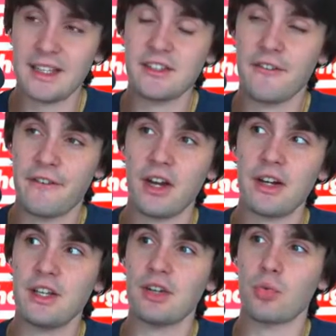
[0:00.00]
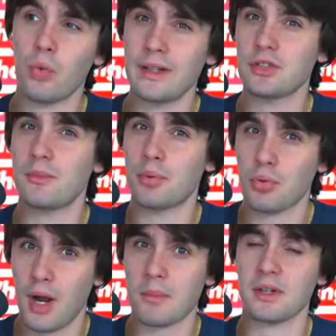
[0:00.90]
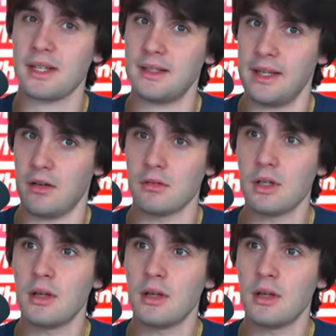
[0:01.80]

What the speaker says: very good rental property deal.